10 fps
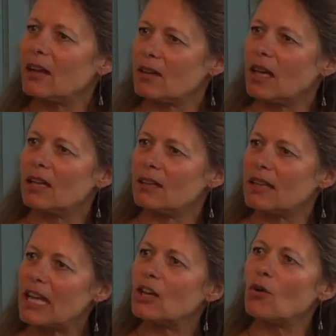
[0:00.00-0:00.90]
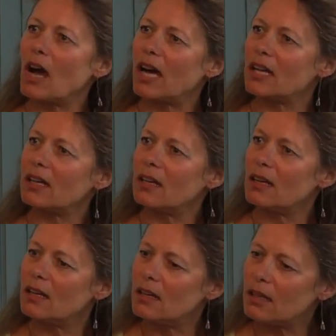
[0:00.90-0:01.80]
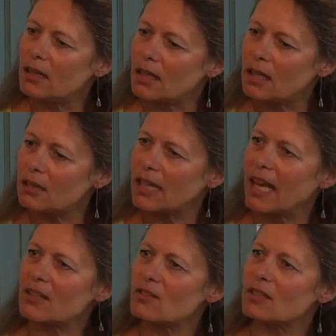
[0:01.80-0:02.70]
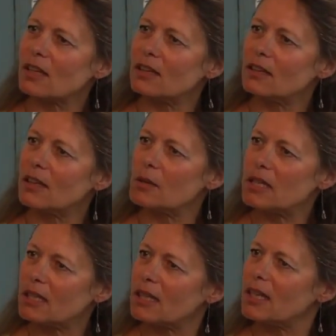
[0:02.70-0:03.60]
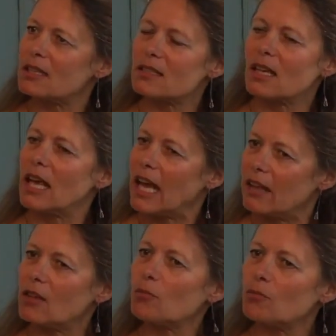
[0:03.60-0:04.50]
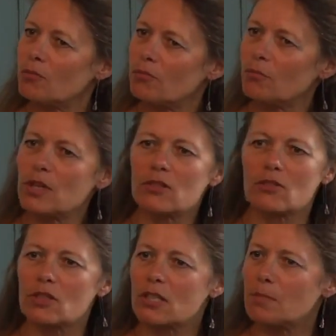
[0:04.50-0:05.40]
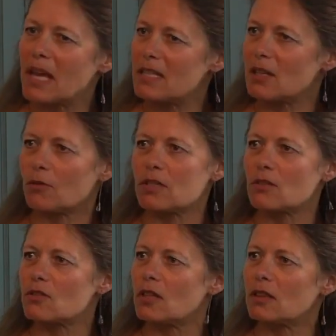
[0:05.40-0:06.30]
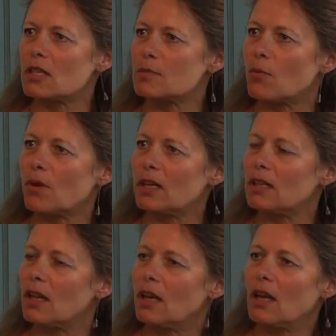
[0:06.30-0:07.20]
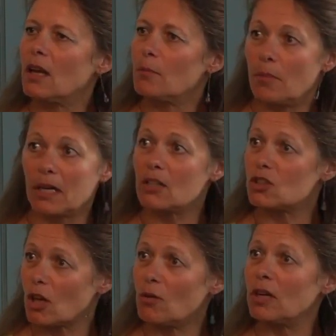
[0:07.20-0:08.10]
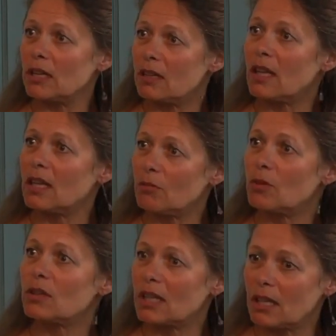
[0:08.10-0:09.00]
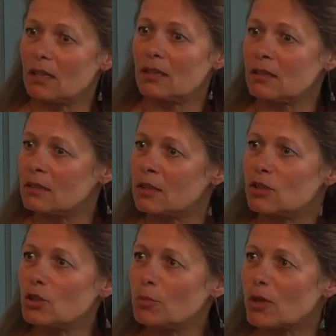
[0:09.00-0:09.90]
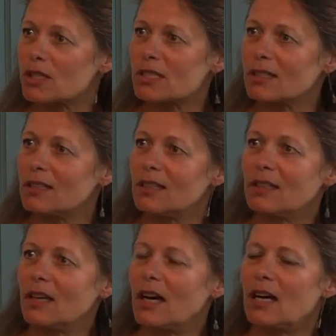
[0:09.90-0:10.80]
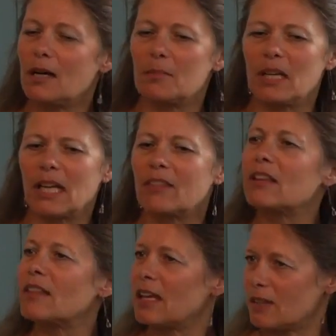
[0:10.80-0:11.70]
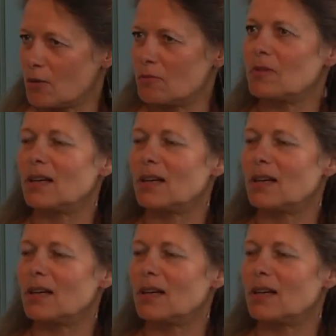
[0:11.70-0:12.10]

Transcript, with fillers: and, and they know how to kill a cancer cell. I mean, it's, and the research is basic research at this point, but it's showing that it will kill the tumors. Um, and I think that,